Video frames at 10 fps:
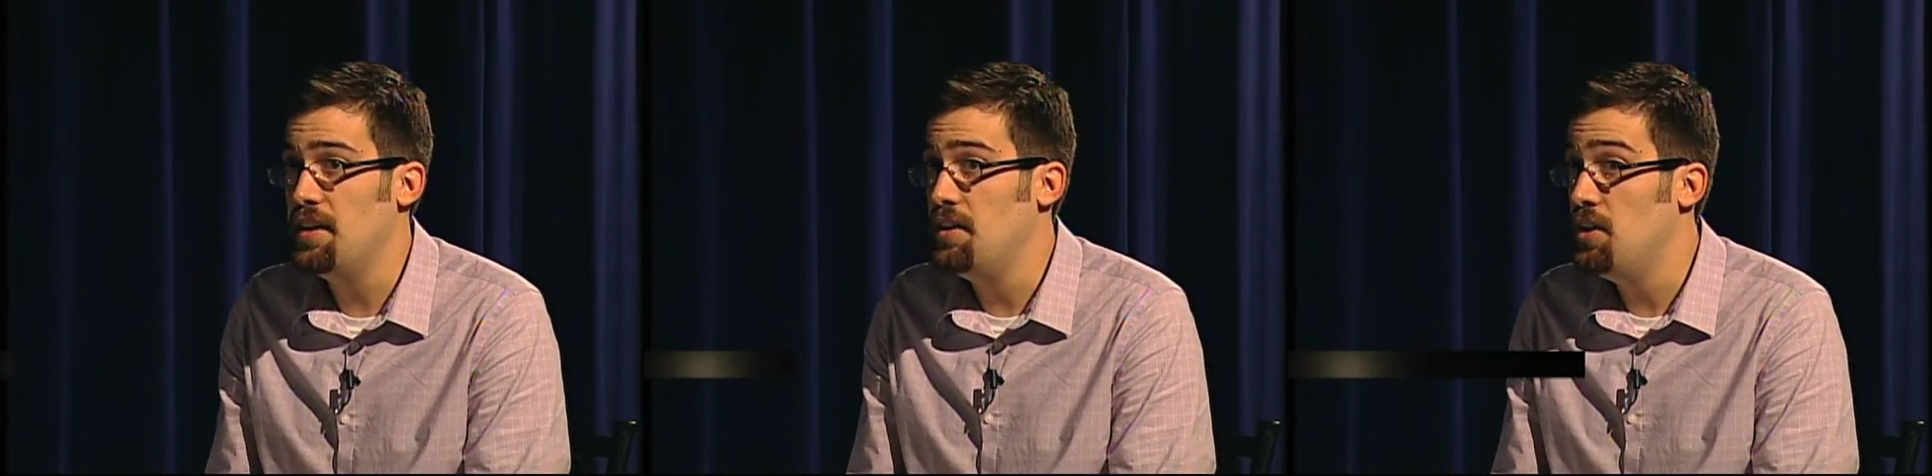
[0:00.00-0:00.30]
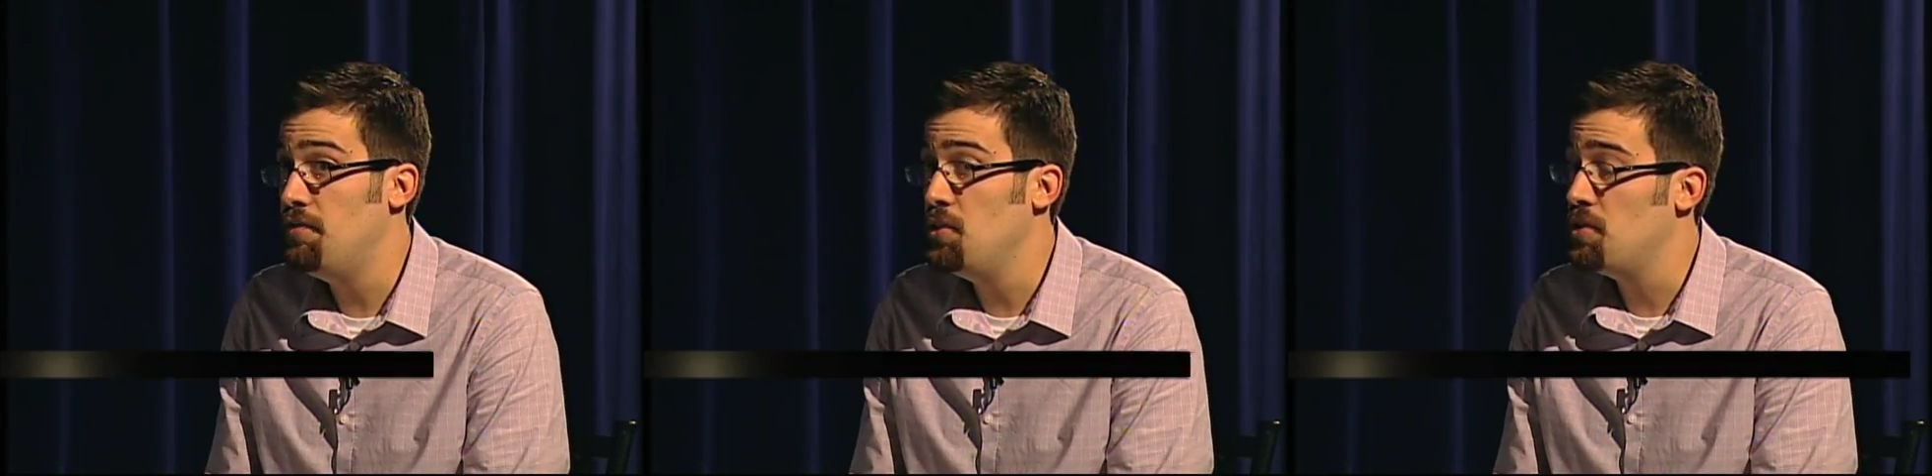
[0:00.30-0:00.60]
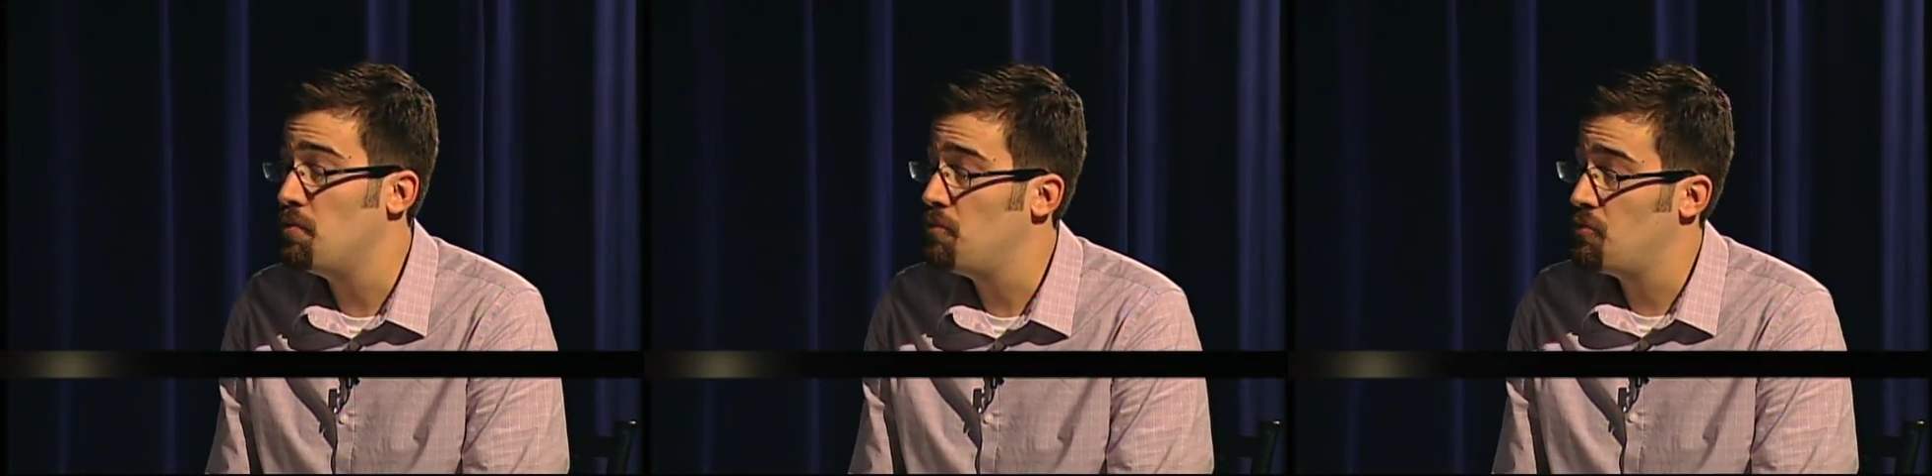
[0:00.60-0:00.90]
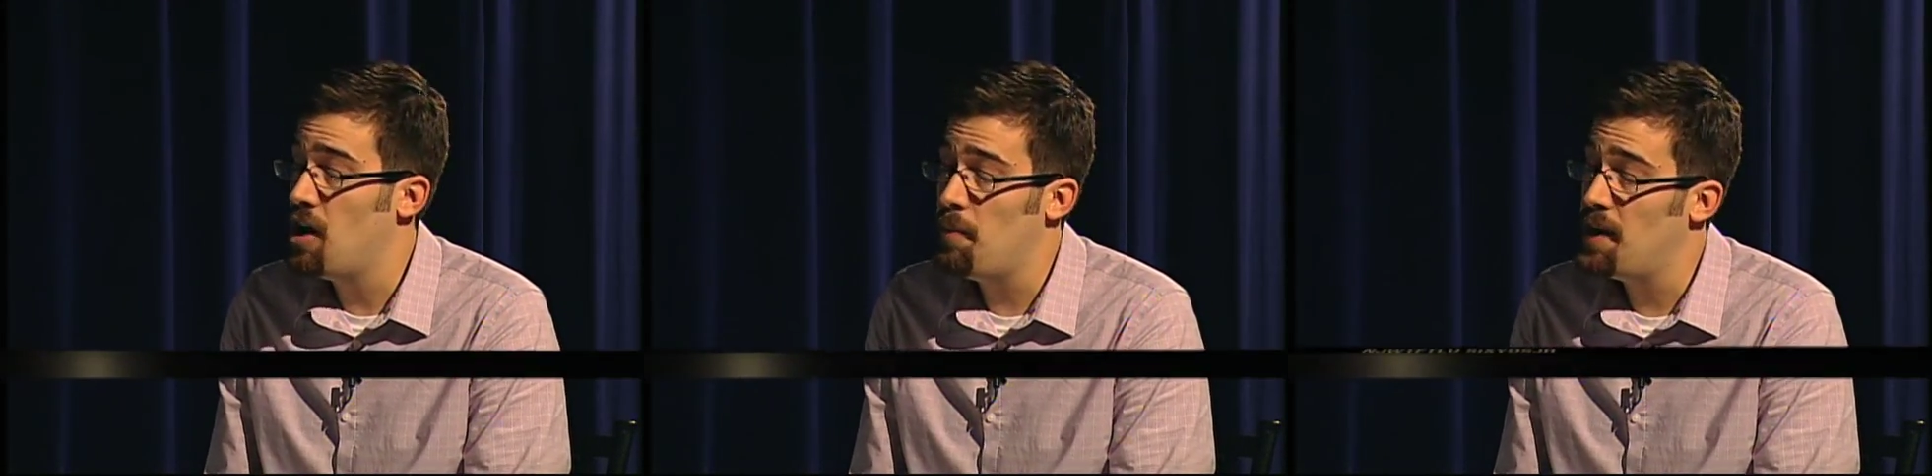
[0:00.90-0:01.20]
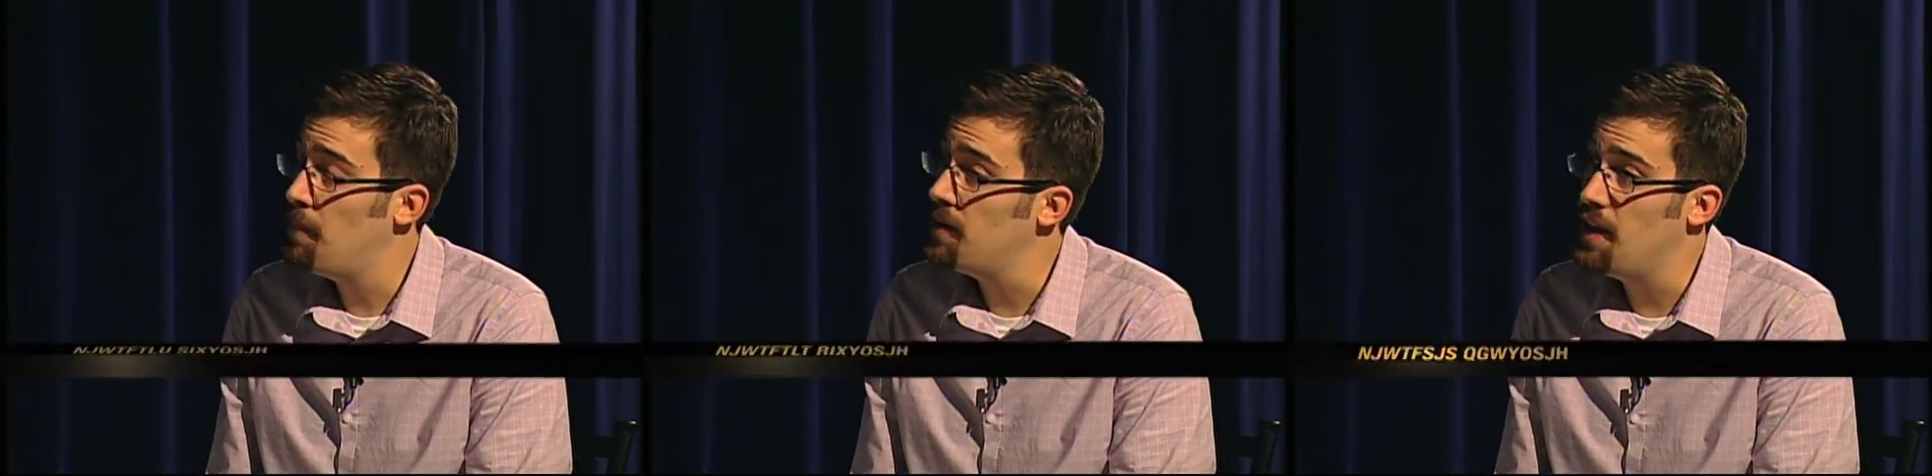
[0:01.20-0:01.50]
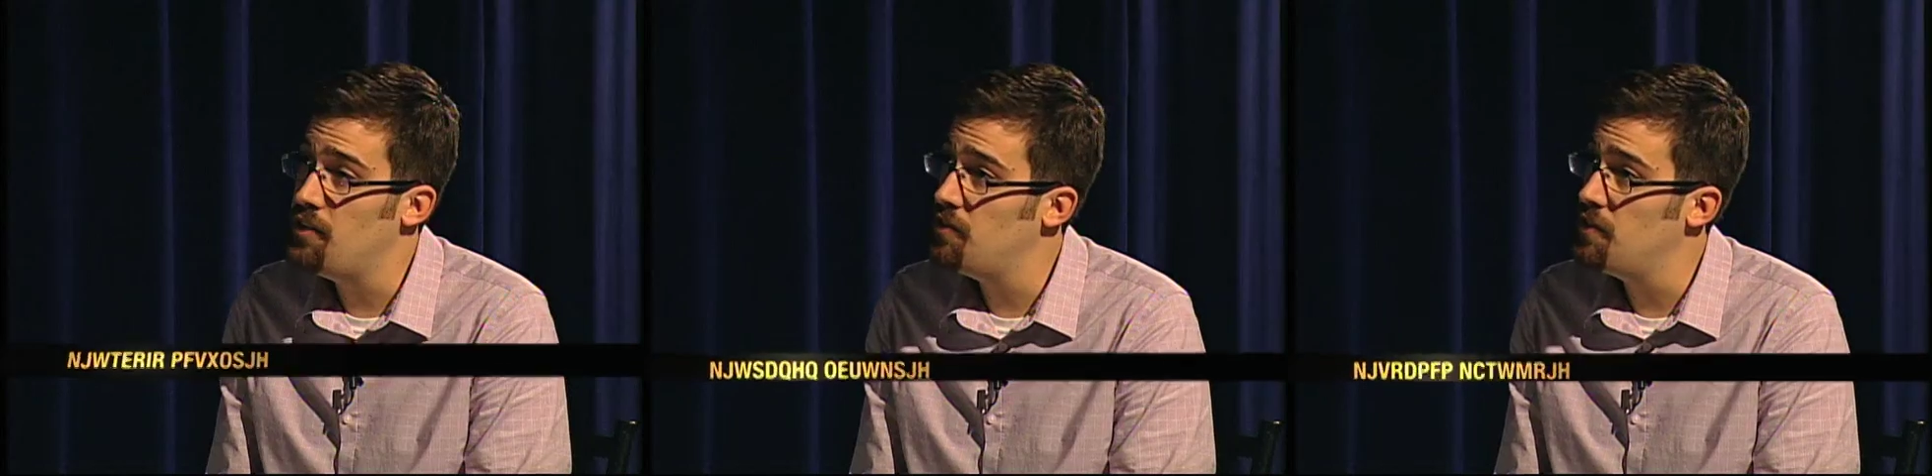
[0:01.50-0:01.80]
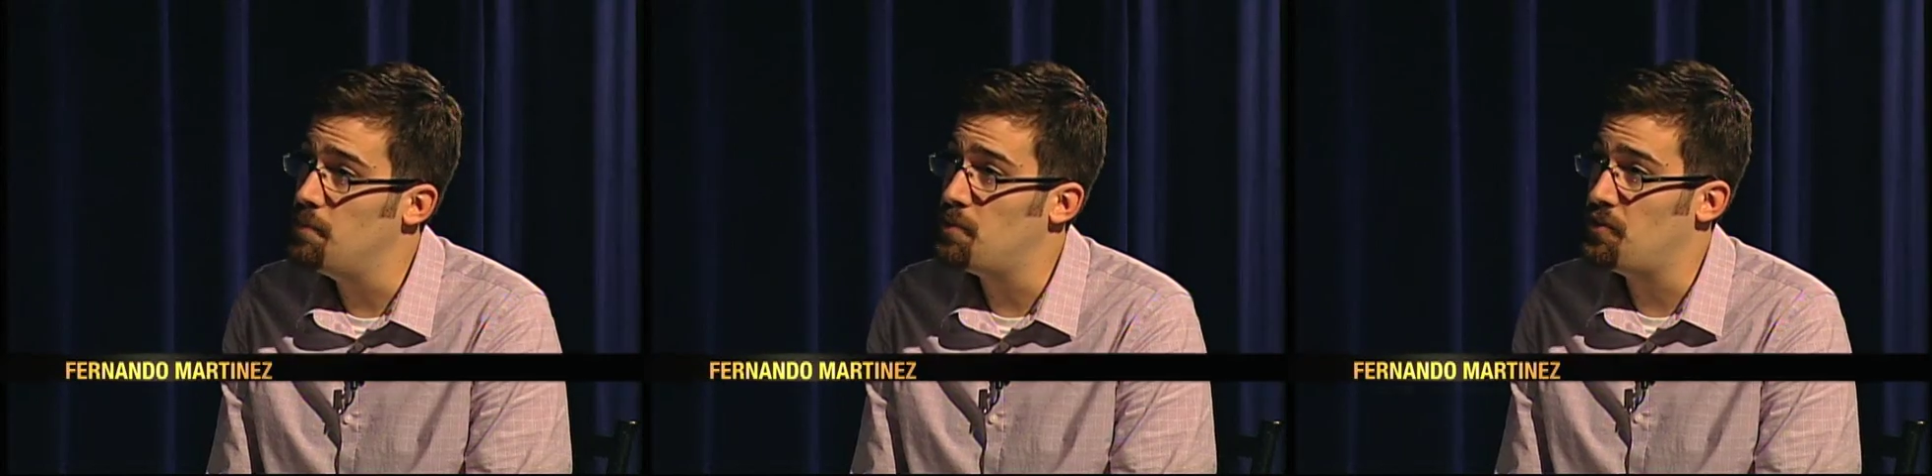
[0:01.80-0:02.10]
if you could draw up an application
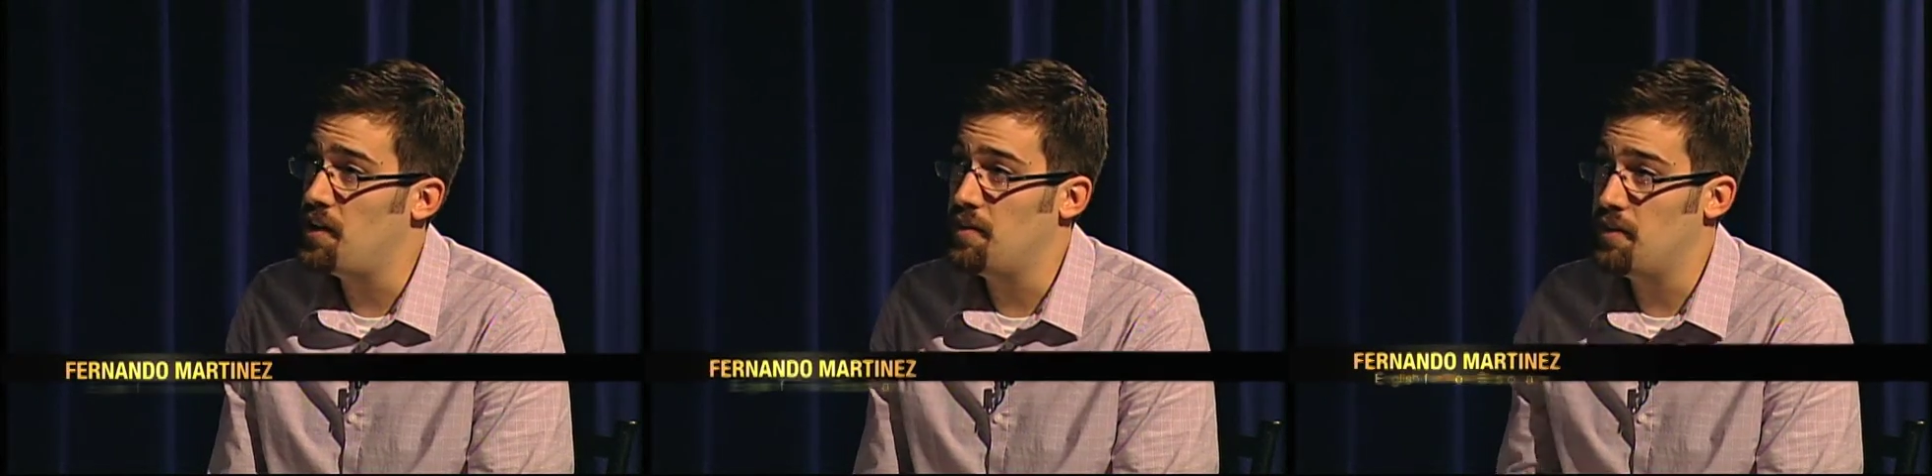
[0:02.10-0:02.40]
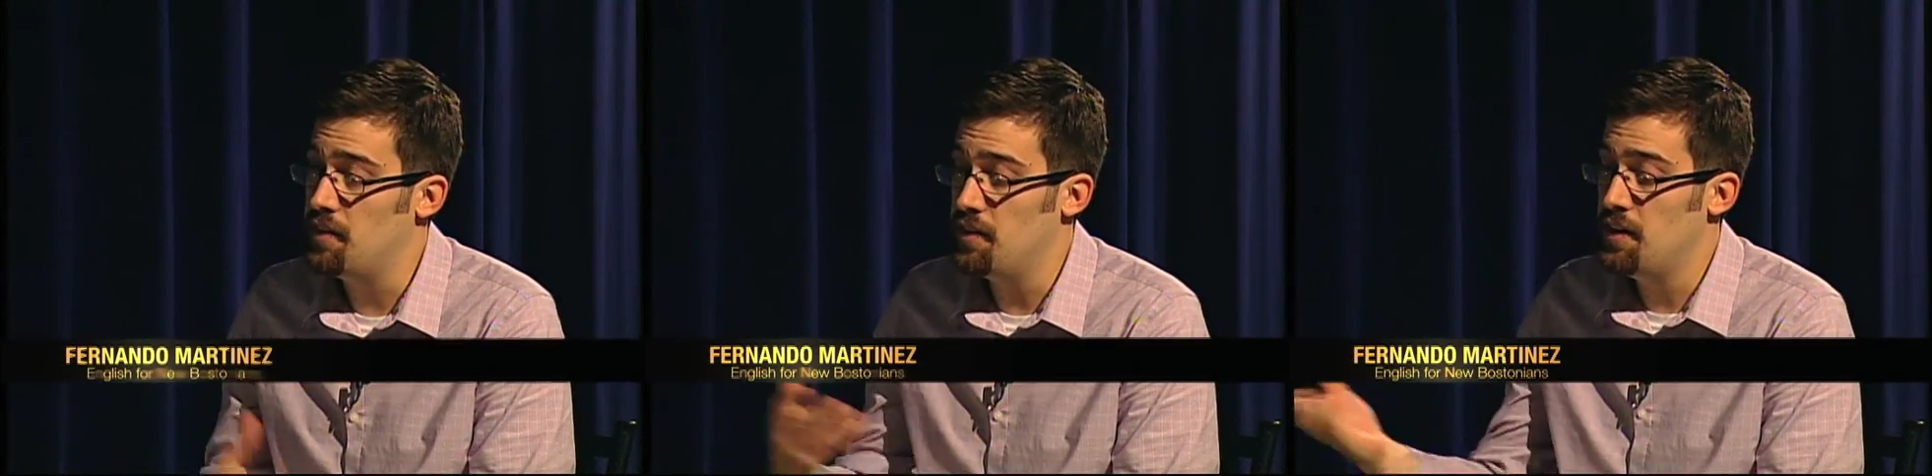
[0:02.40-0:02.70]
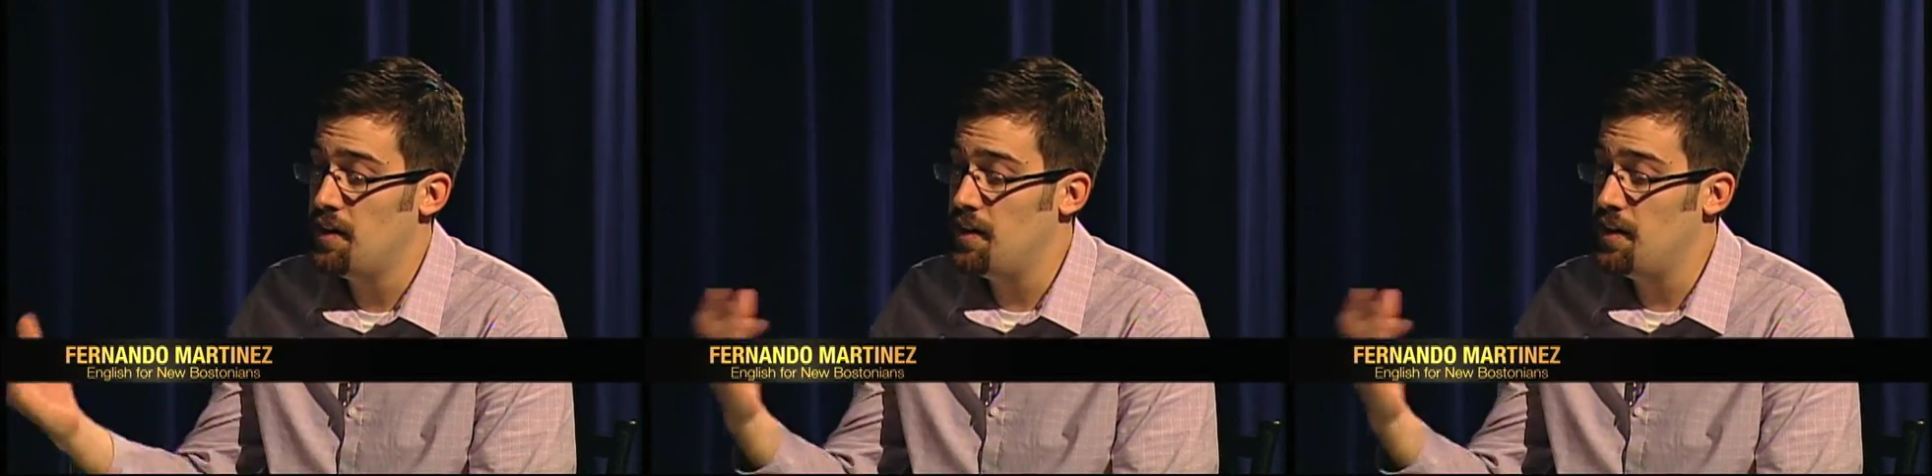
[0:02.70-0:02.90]
and present it to the